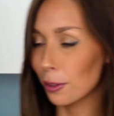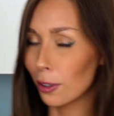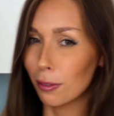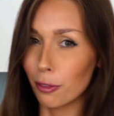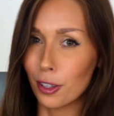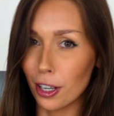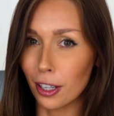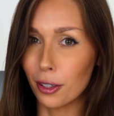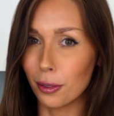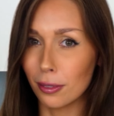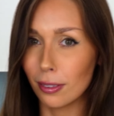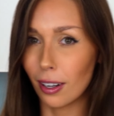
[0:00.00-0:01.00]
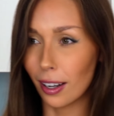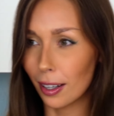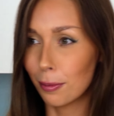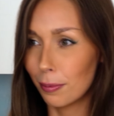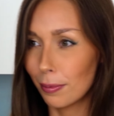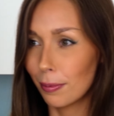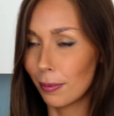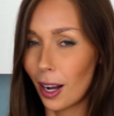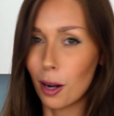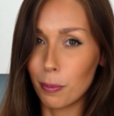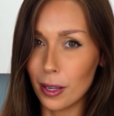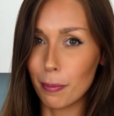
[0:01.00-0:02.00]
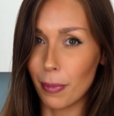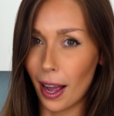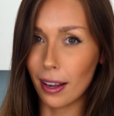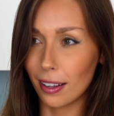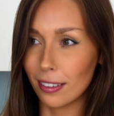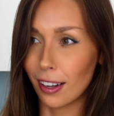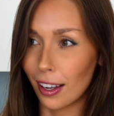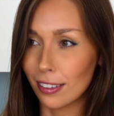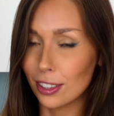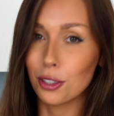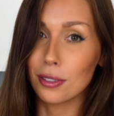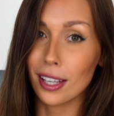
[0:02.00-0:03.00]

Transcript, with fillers: Well, not for you. I, I'll be back in like two